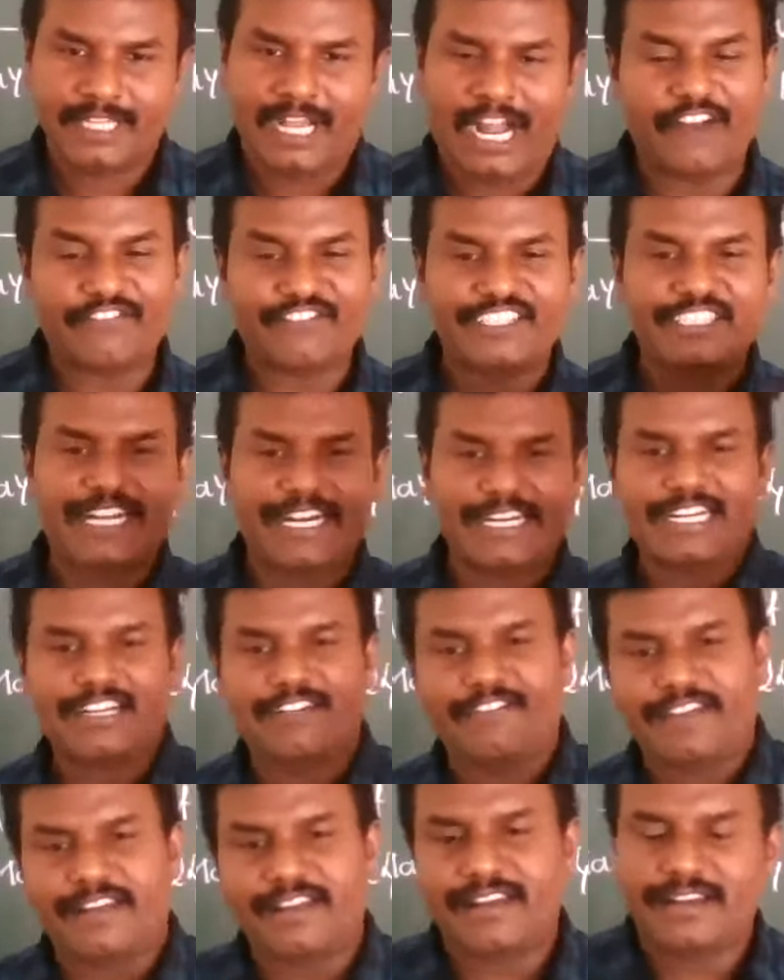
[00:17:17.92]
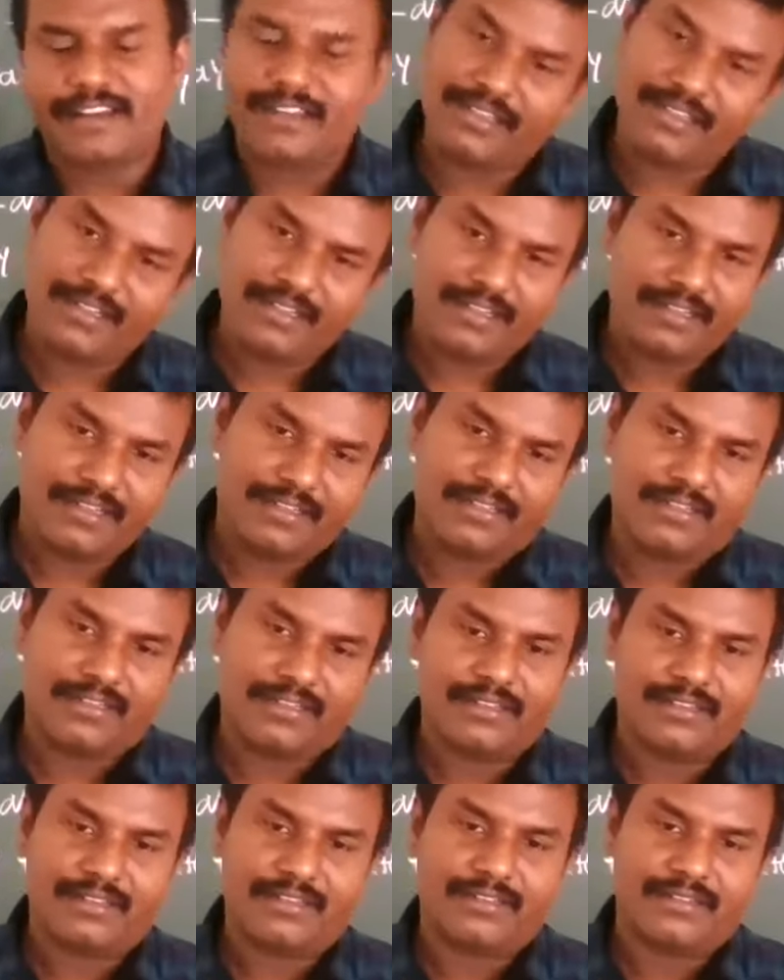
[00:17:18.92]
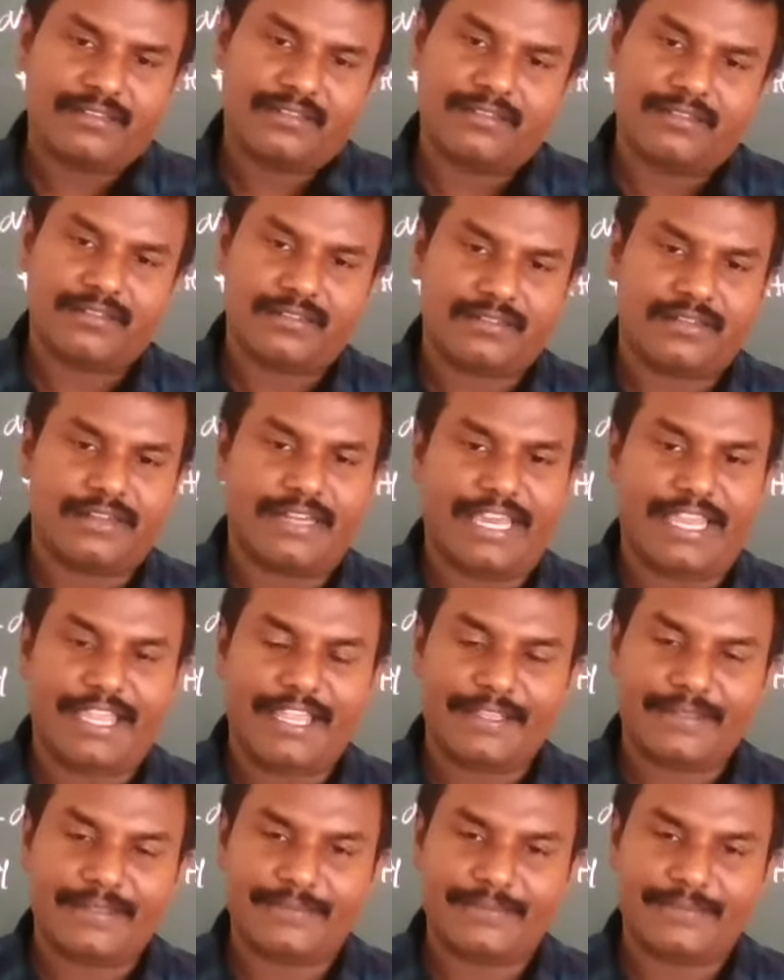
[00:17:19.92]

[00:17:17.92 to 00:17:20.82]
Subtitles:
After that, it will die.